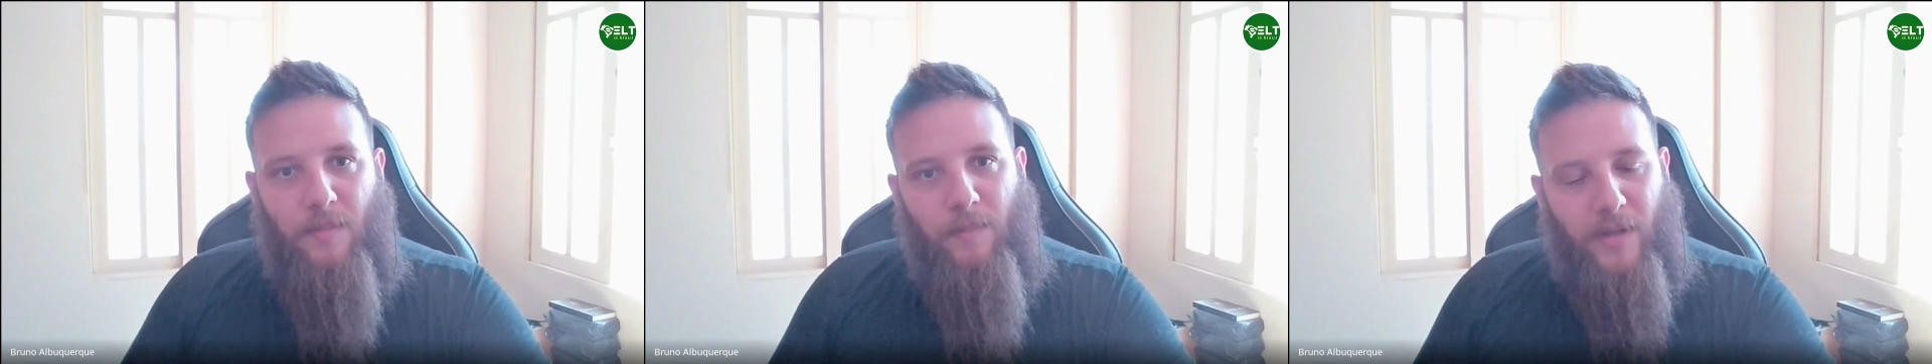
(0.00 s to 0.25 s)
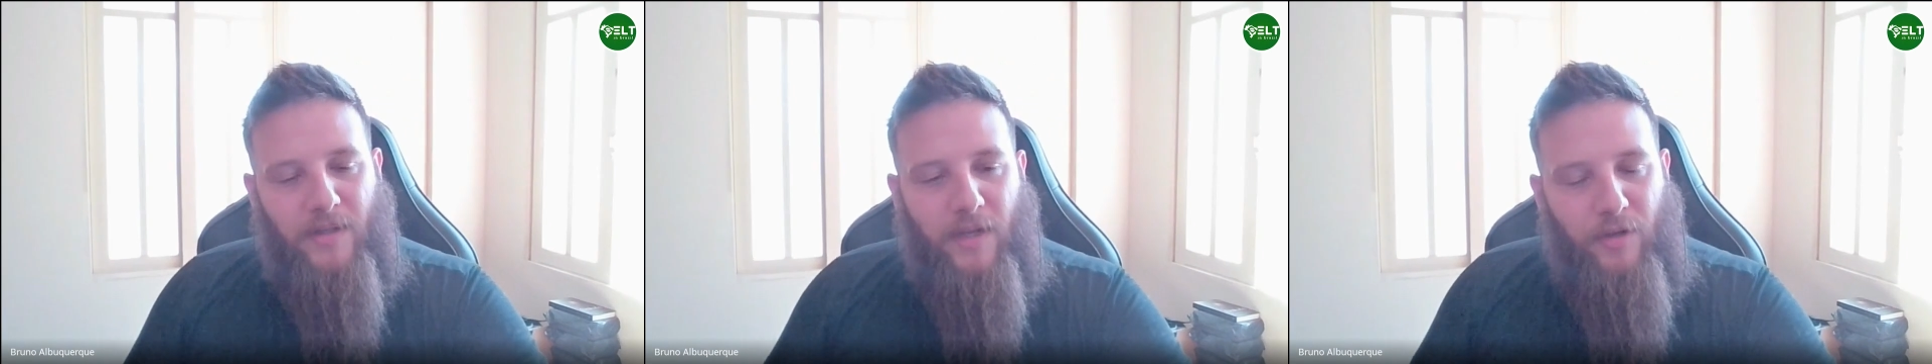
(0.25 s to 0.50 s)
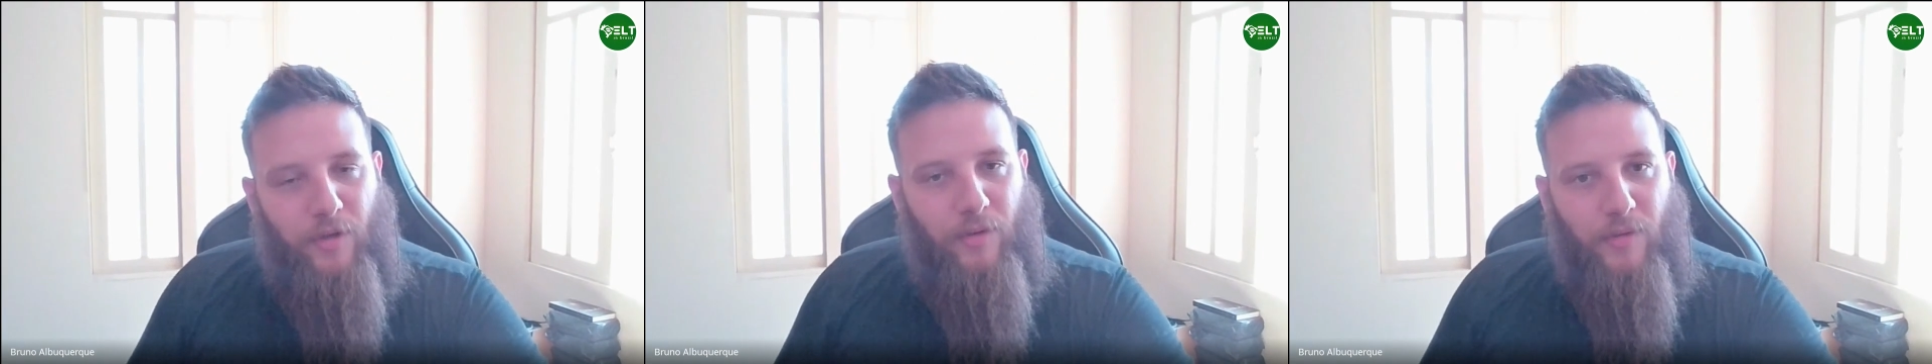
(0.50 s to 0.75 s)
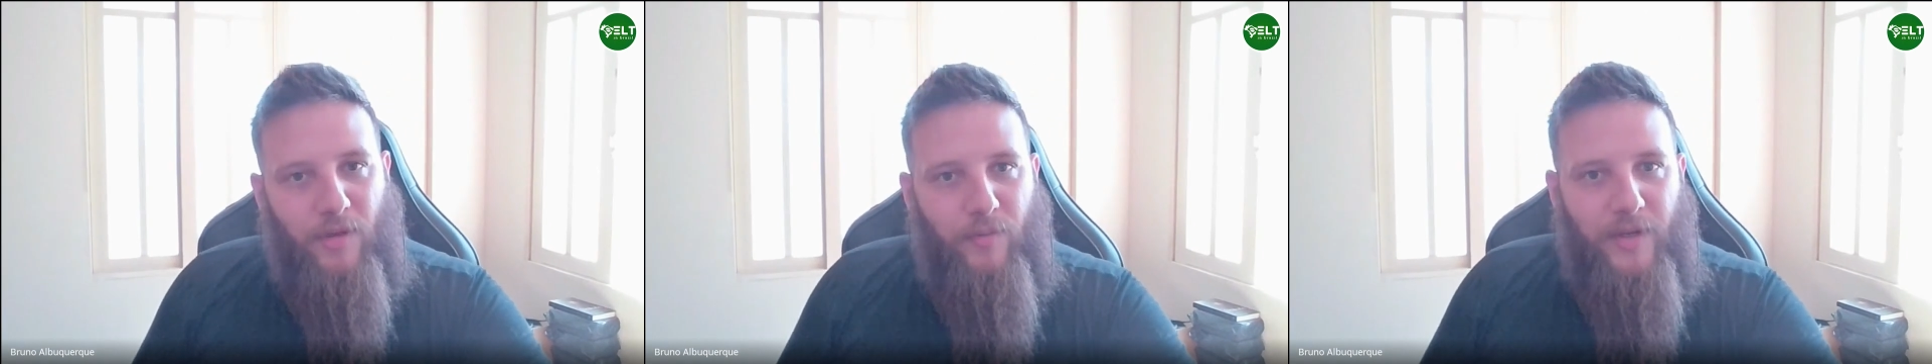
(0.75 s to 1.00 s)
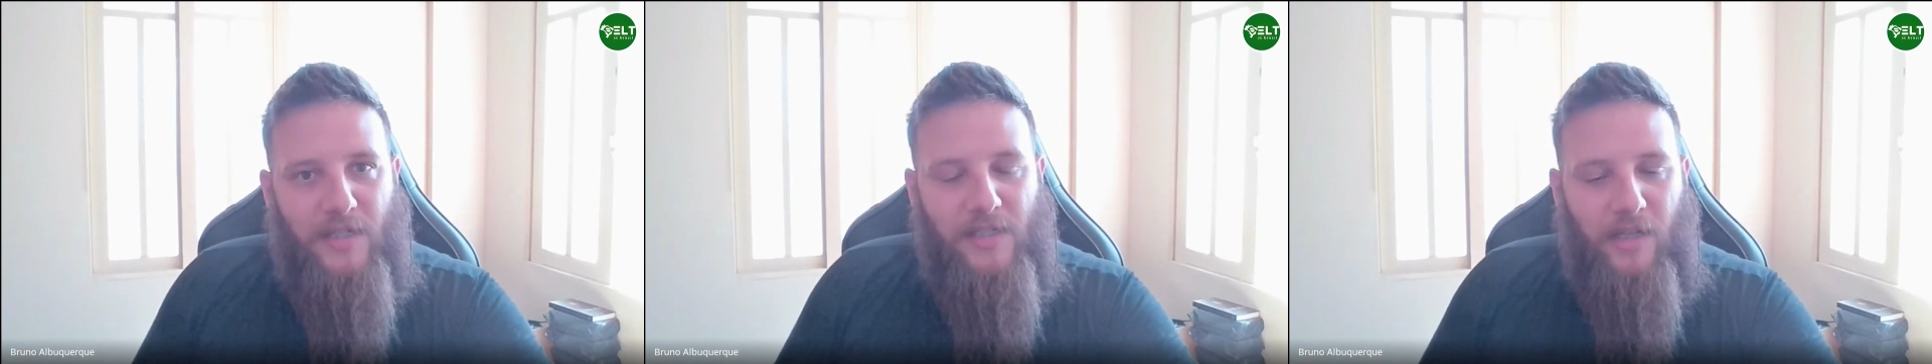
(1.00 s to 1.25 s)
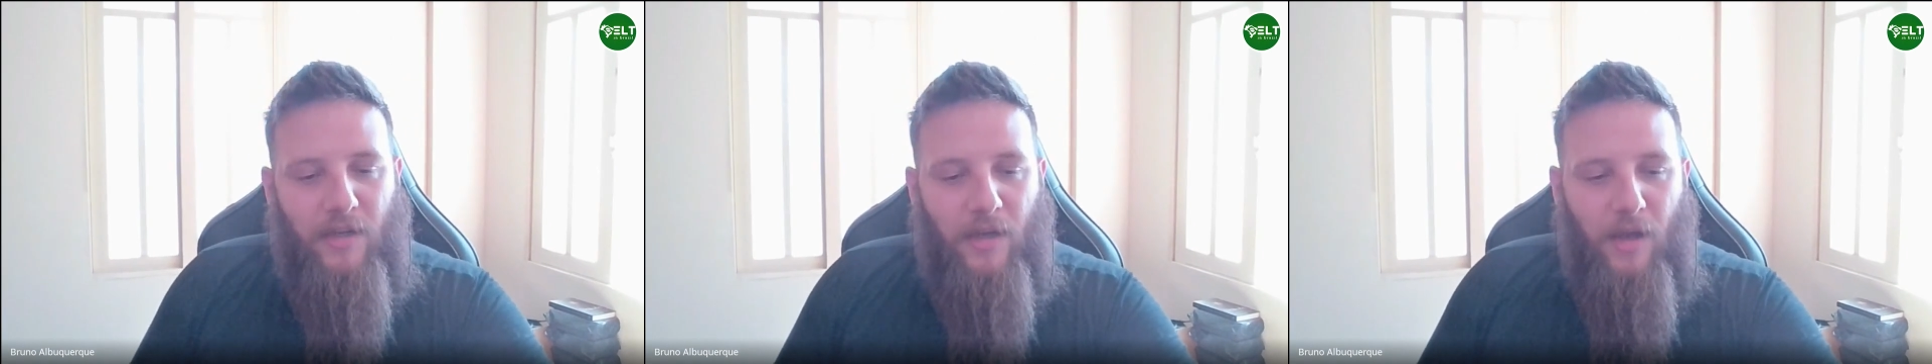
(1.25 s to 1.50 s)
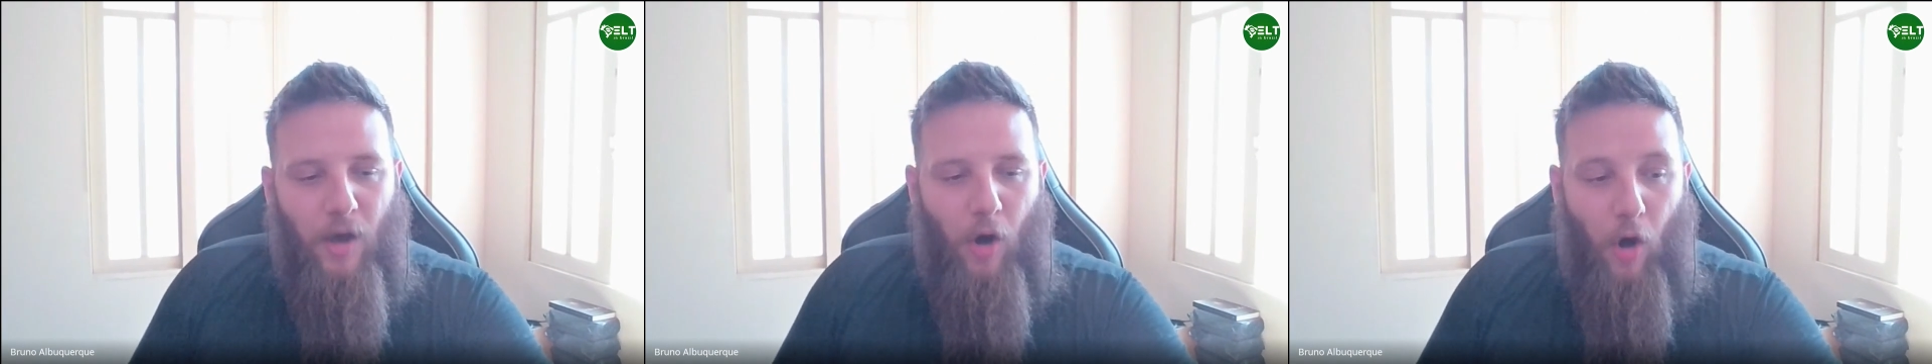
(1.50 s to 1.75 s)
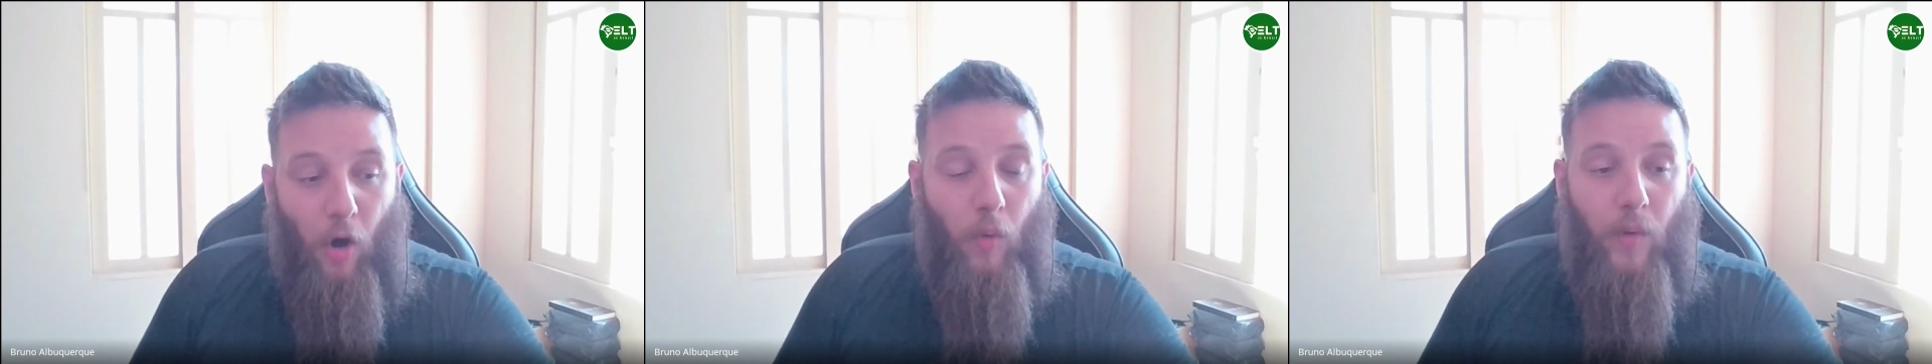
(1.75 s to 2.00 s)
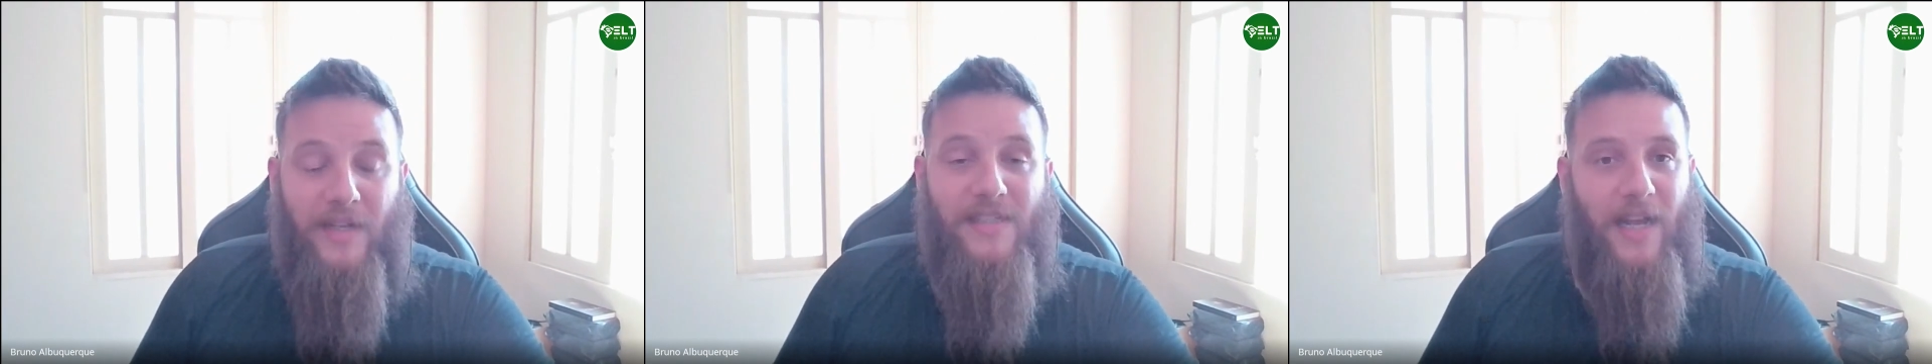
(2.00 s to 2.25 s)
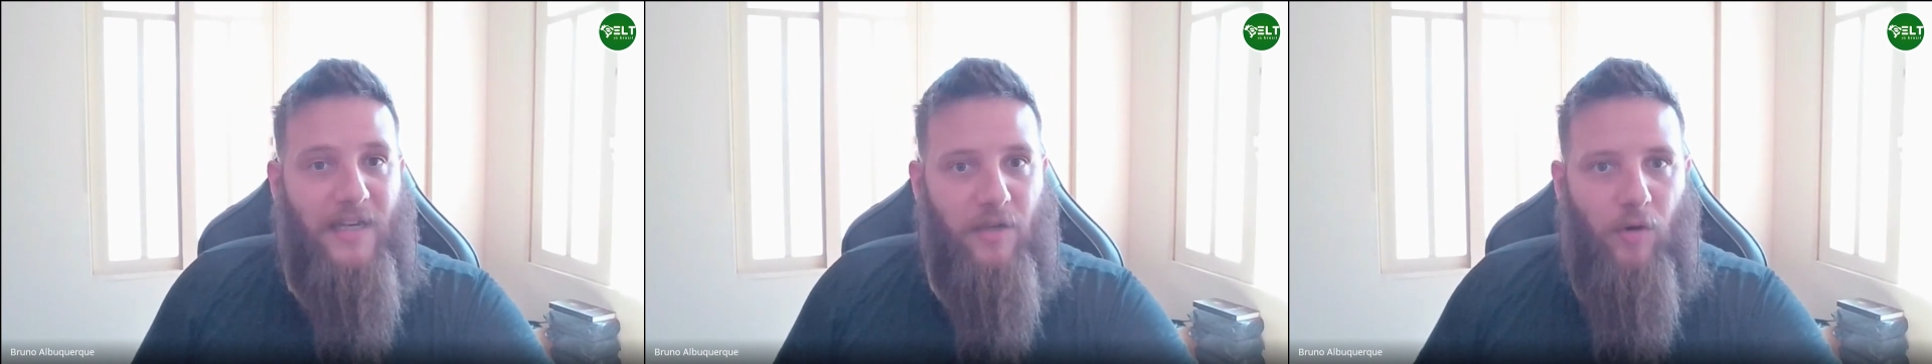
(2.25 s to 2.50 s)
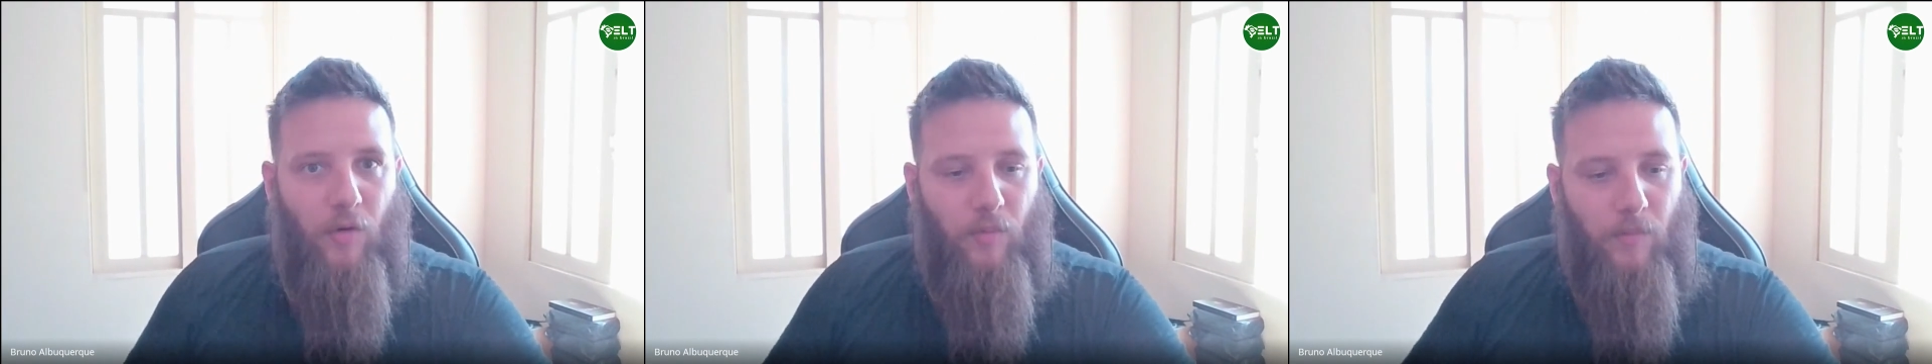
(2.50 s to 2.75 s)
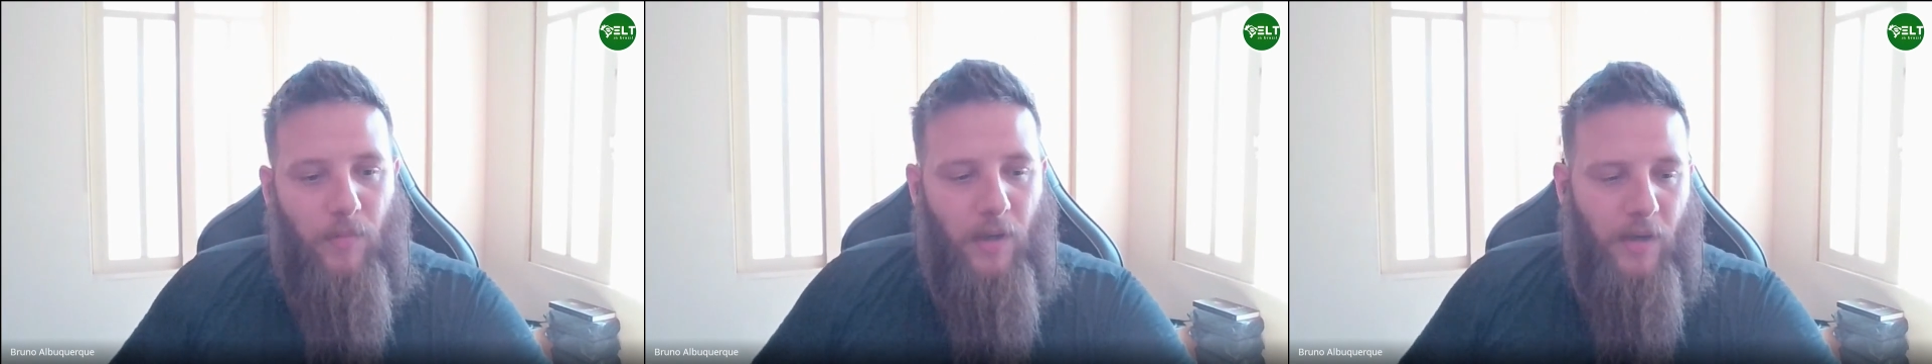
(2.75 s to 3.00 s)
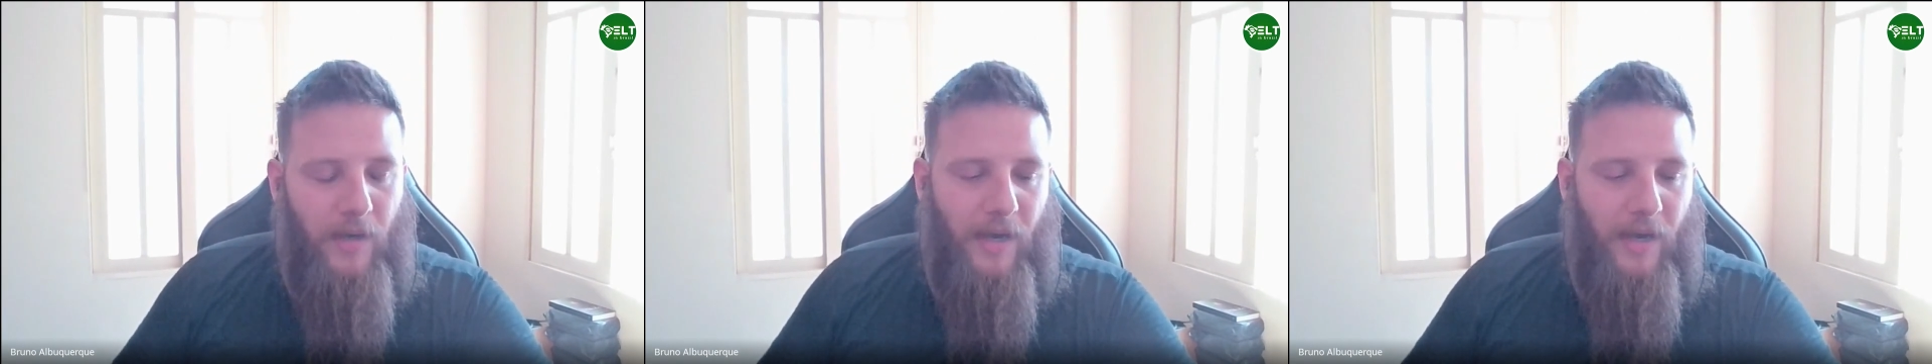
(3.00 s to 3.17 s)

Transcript: but they do the reading always at home.